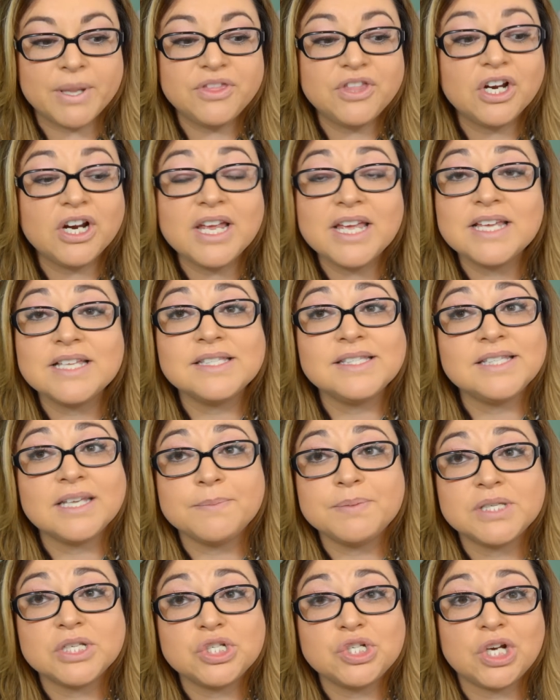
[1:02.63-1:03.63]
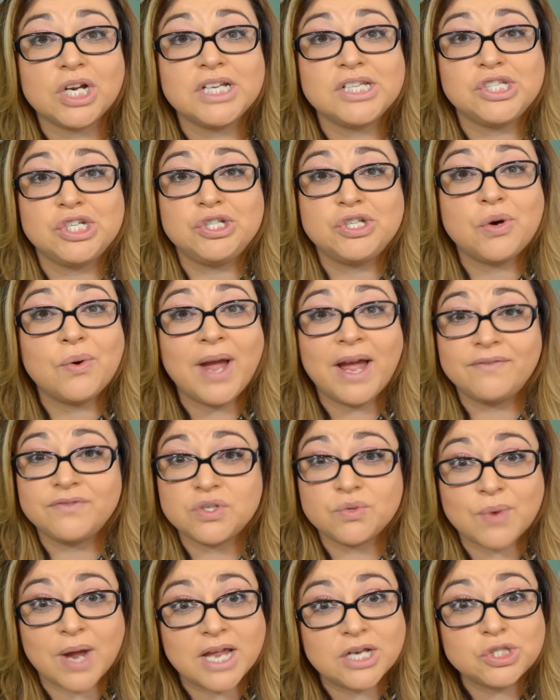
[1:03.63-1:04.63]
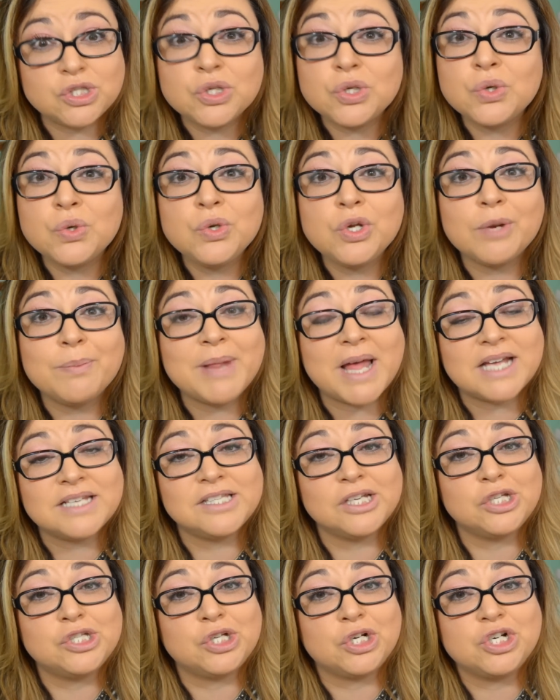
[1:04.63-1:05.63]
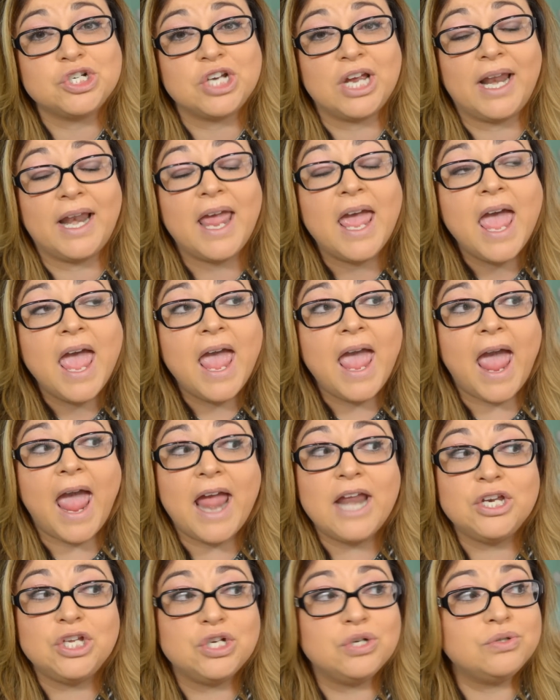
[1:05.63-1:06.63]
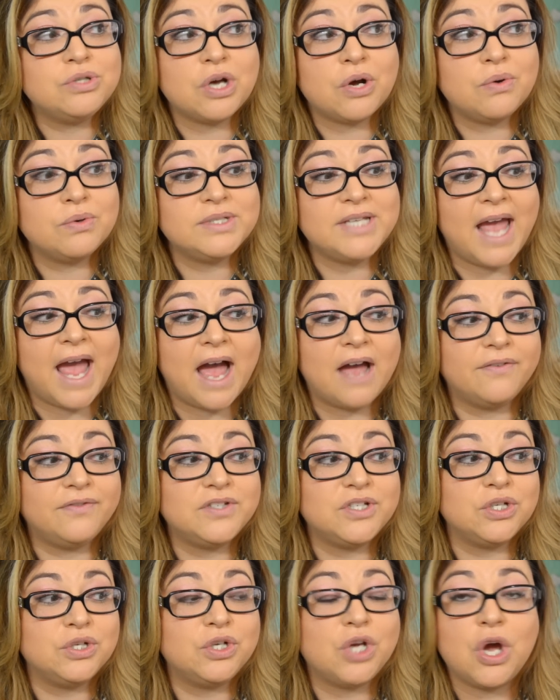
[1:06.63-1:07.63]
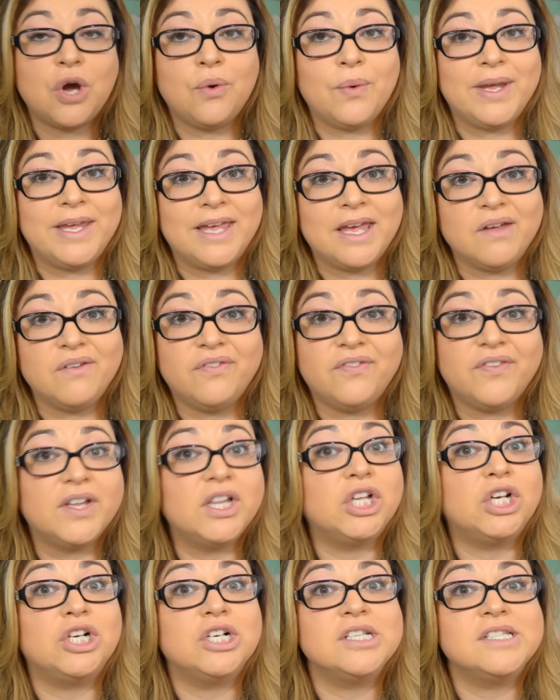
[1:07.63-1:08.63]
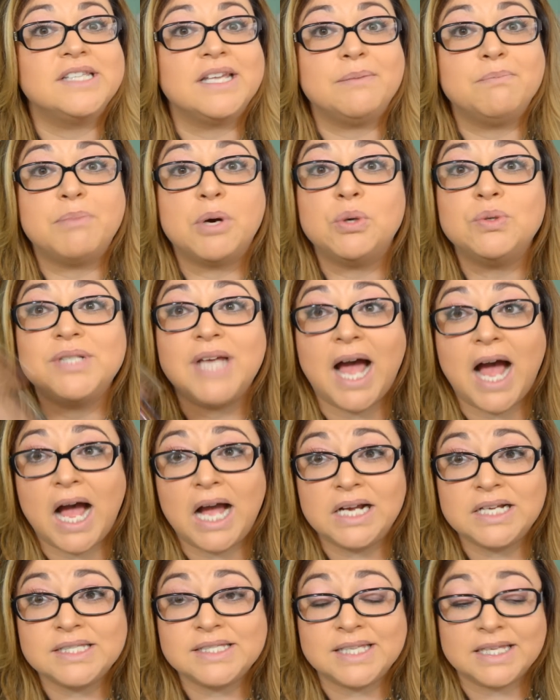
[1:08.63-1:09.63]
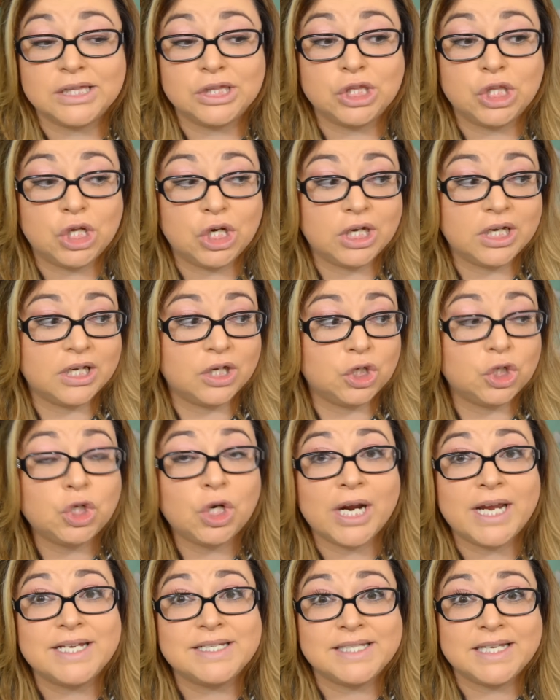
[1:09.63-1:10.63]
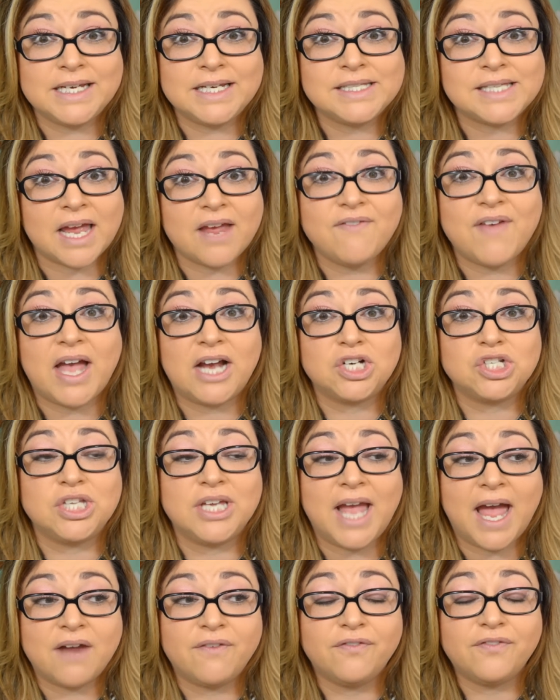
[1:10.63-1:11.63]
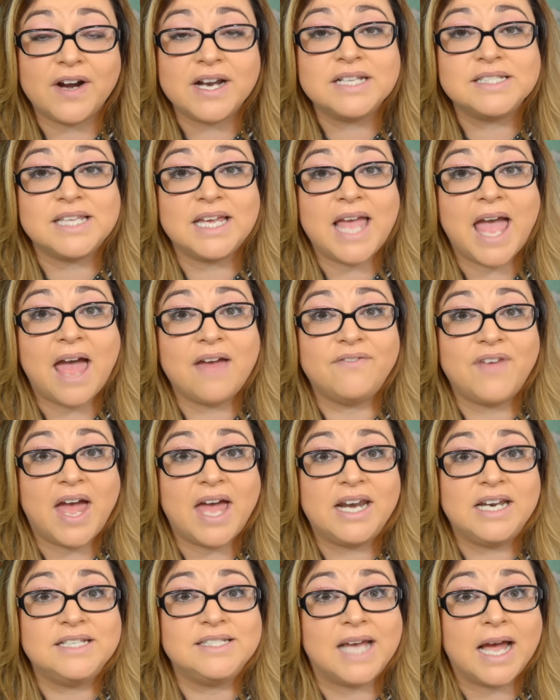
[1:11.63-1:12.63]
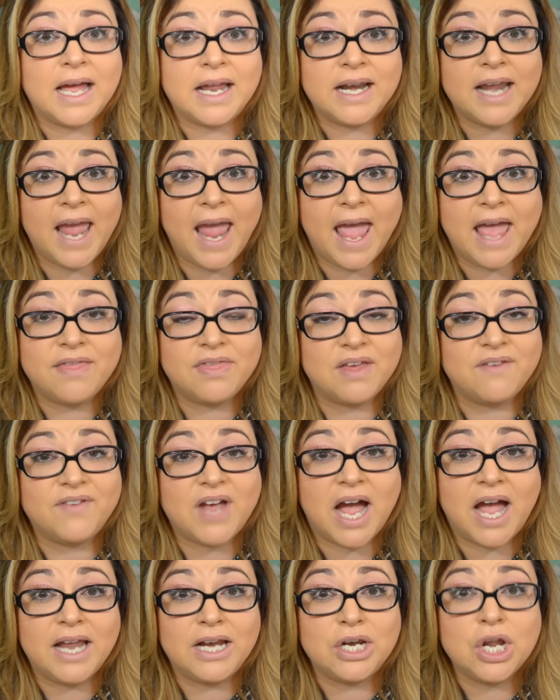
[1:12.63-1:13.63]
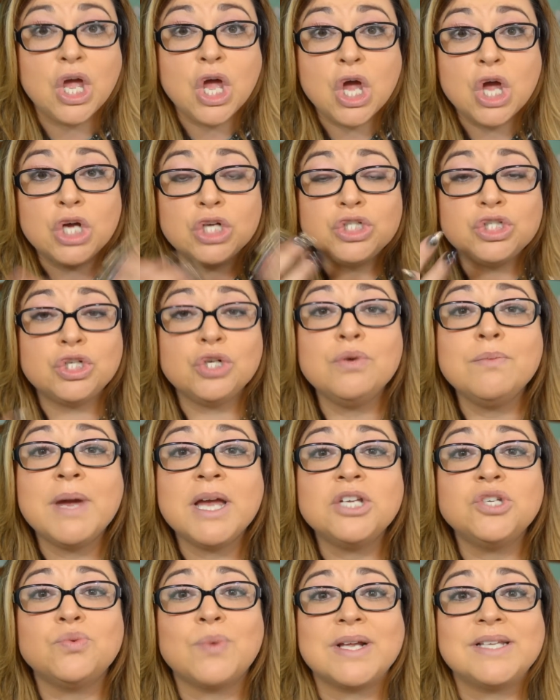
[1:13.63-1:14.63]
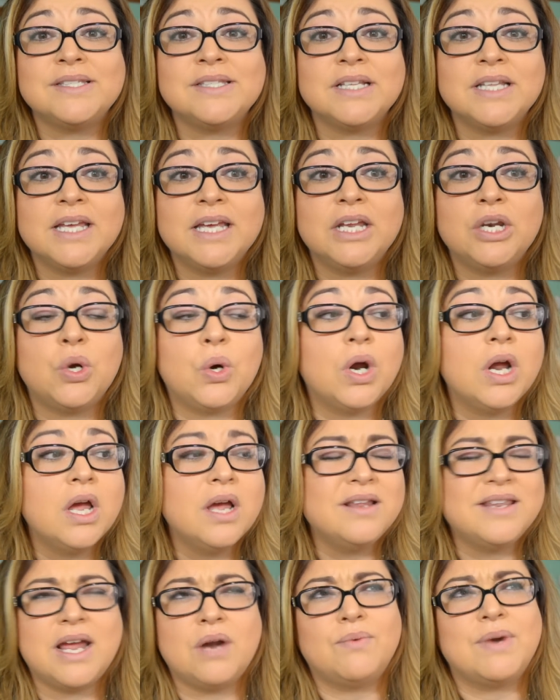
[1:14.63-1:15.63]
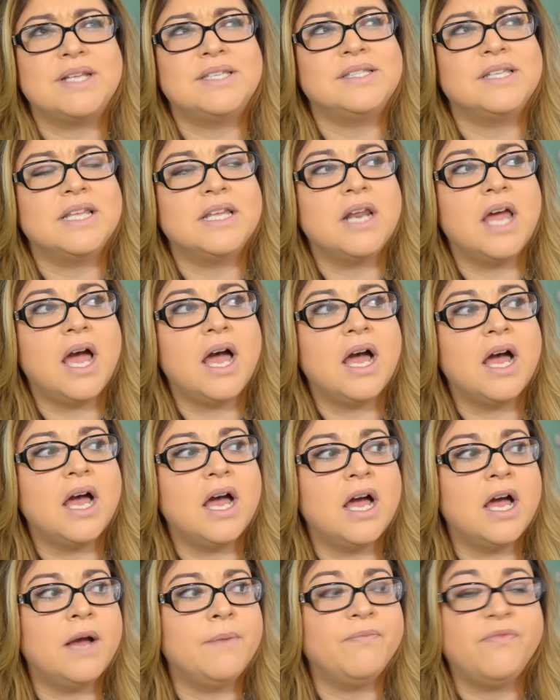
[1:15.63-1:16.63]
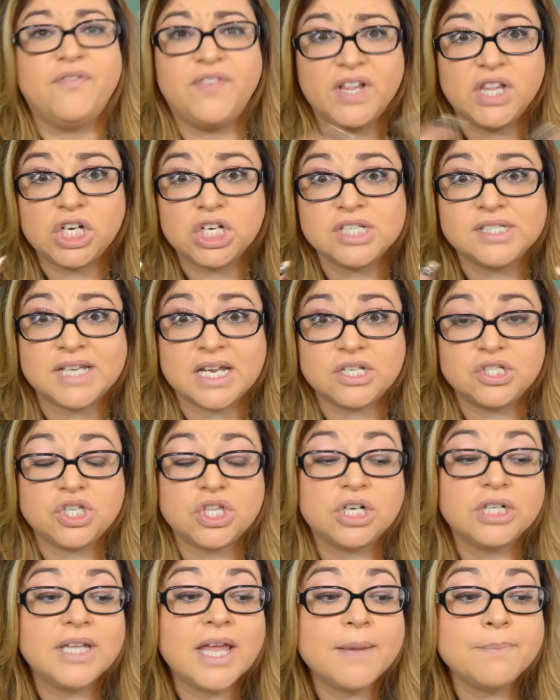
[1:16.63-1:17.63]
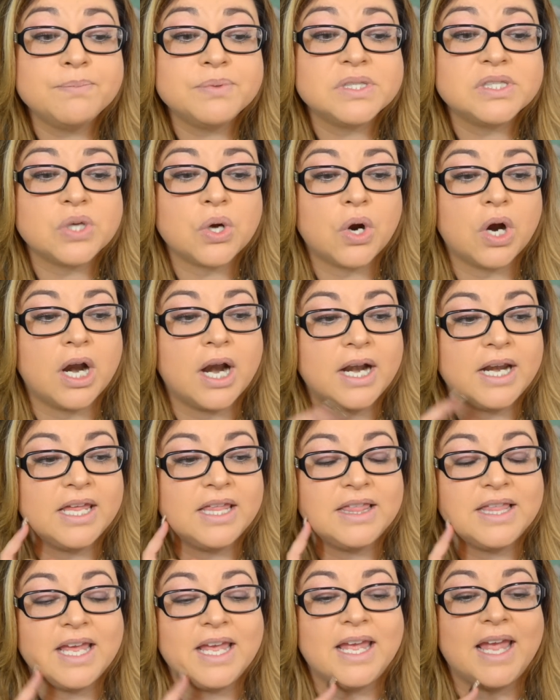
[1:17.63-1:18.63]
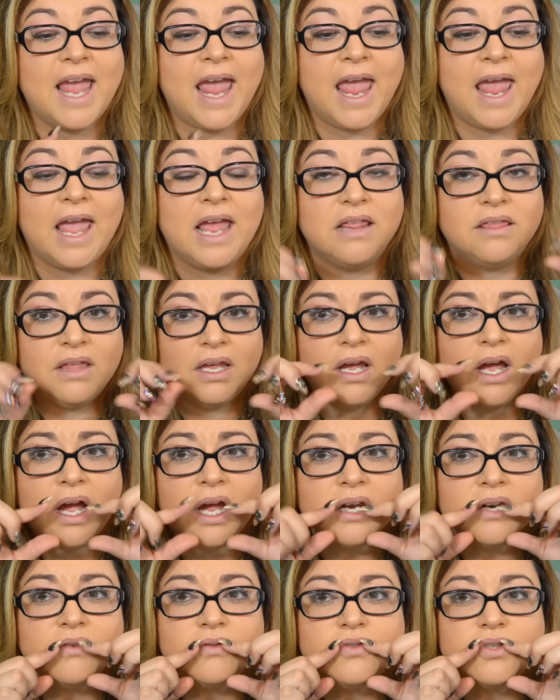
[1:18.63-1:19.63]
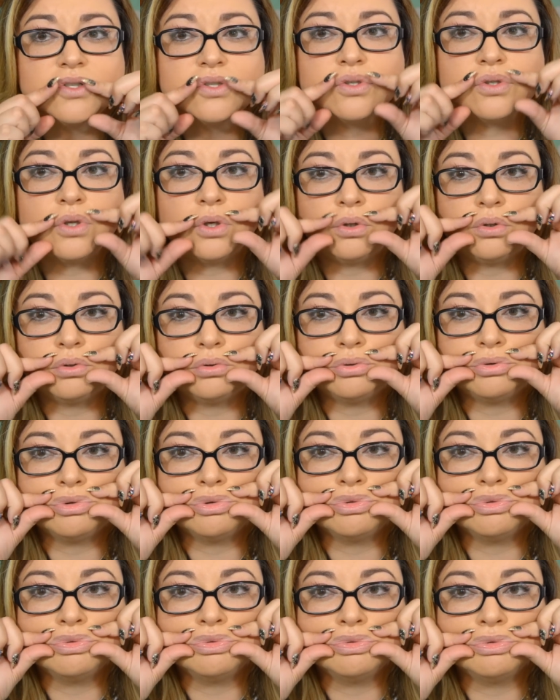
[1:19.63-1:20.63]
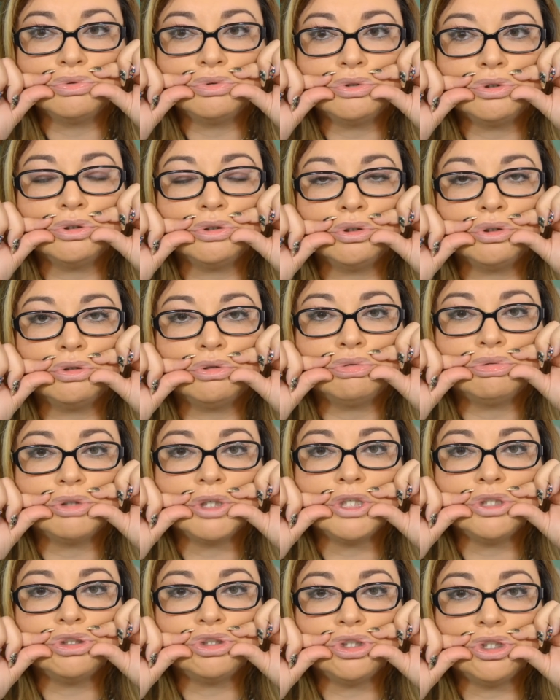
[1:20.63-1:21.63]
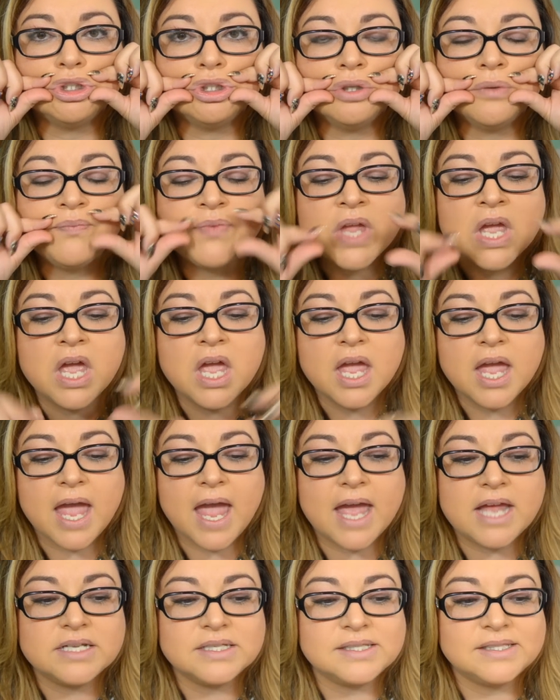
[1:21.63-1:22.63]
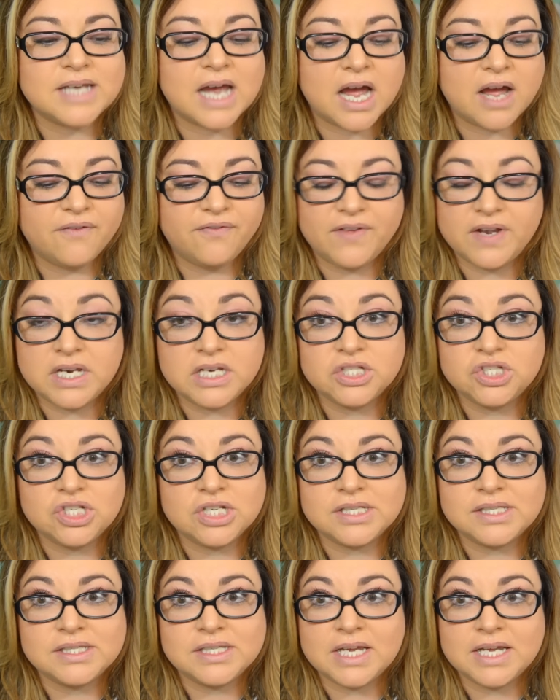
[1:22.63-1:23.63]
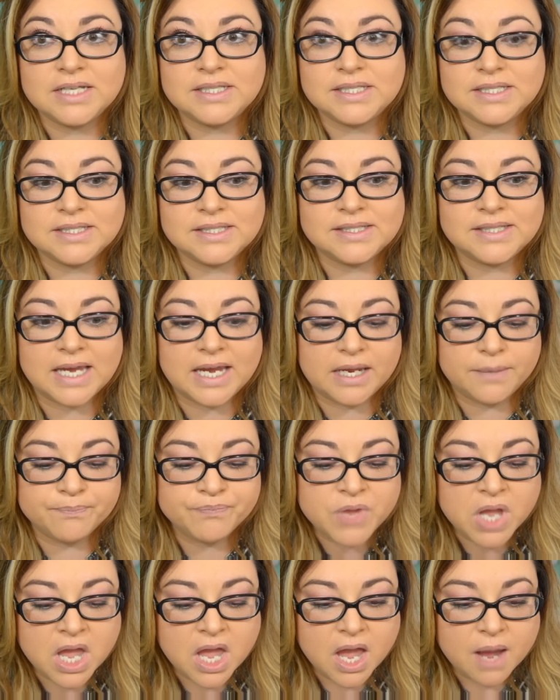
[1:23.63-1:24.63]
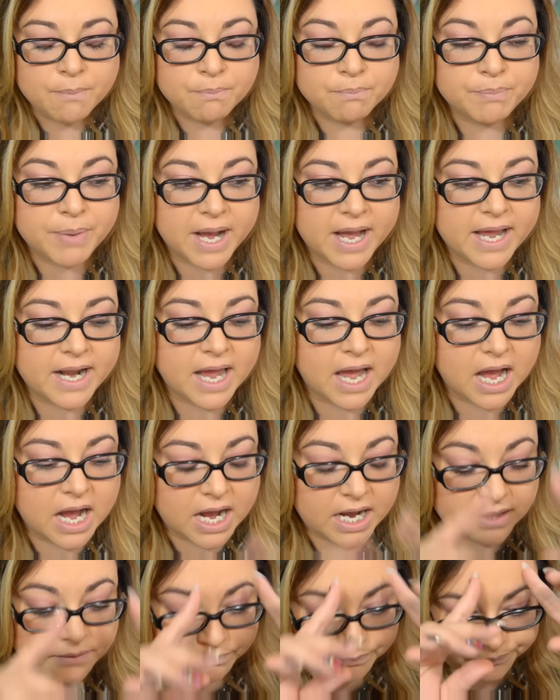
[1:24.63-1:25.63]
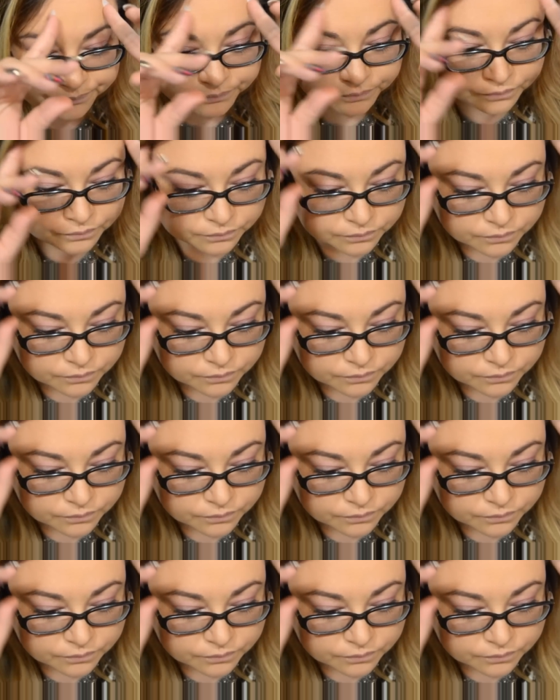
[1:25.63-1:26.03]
But there is tips and tricks. You don't have to run to your plastic surgeon and you don't have to go and get fillers and Botox and and look crazy because I've actually had friends they have had it done and they've gotten too much Restylane or not Restylane, um, fillers done to their lips or anything and they kind of just look uh, kind of crazy and stuff and it's just, it's insane. But, um,